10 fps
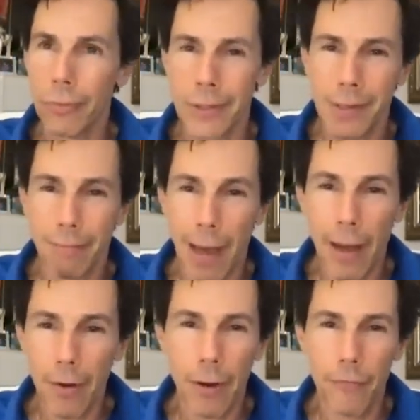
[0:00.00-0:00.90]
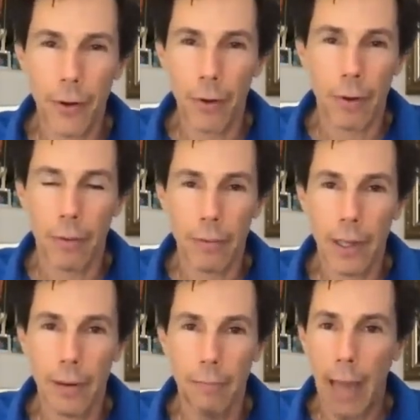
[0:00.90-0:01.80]
does it matter if you're
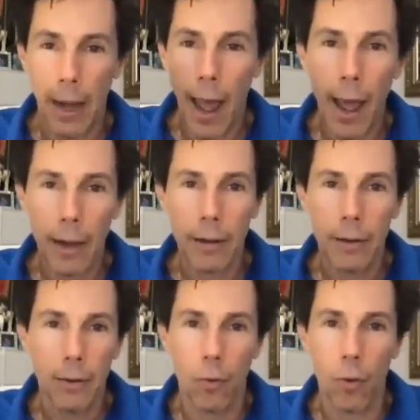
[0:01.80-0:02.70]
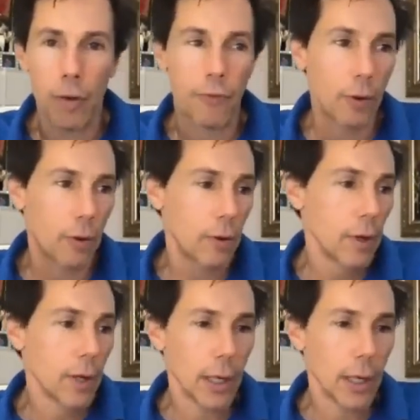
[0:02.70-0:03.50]
in Manhattan or if you're